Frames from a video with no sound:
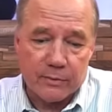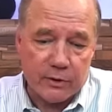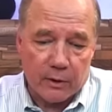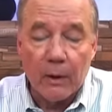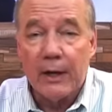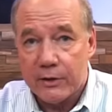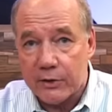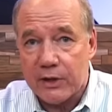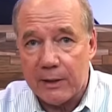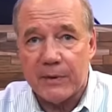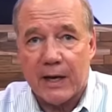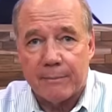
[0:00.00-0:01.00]
So just
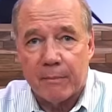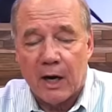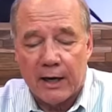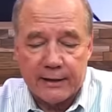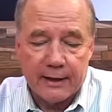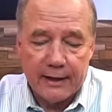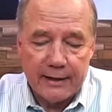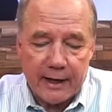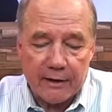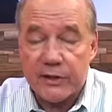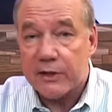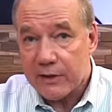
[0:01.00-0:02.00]
keep that in mind.
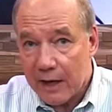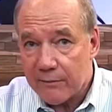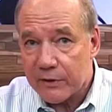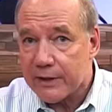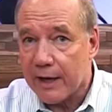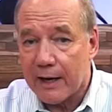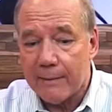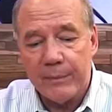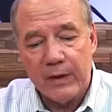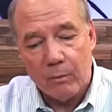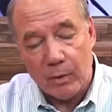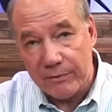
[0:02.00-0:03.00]
Now, as I say every time,
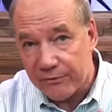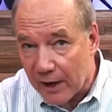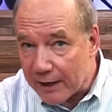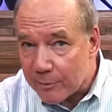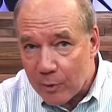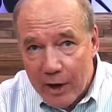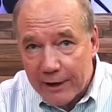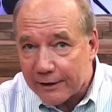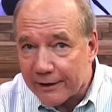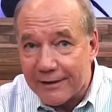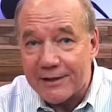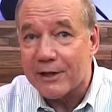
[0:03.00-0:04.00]
when we find a product
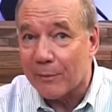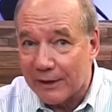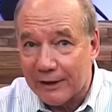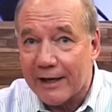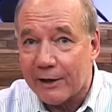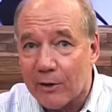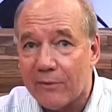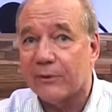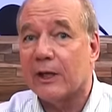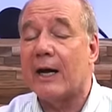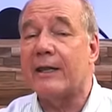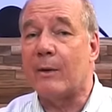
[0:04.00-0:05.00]
like this that we like an awful
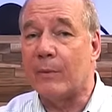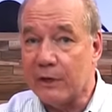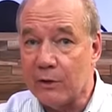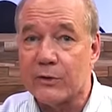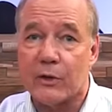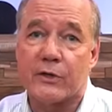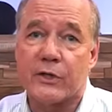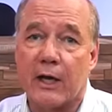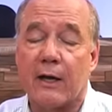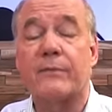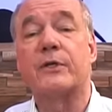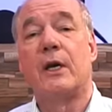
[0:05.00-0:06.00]
lot and that we use
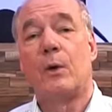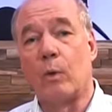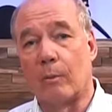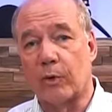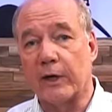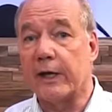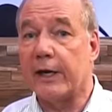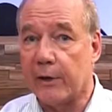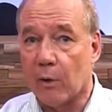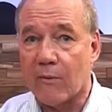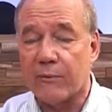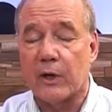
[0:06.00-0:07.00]
ourselves, we'll bring it in and
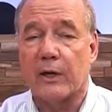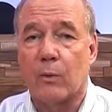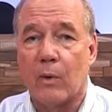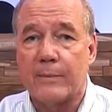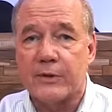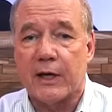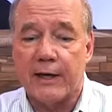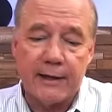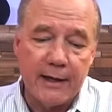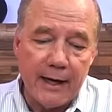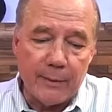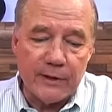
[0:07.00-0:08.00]
offer it on the website,
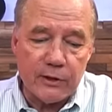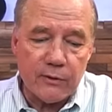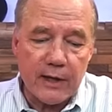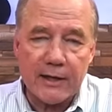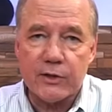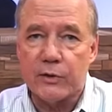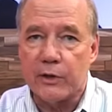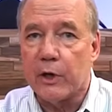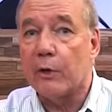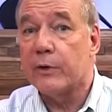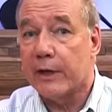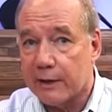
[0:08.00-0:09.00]
and we do that so you
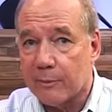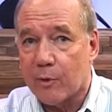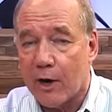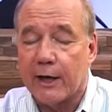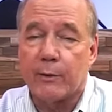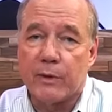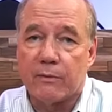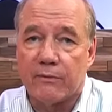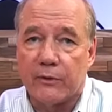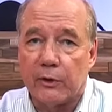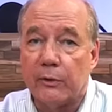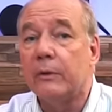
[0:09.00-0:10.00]
know you're getting the product we
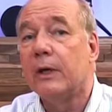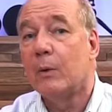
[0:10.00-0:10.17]
reviewed.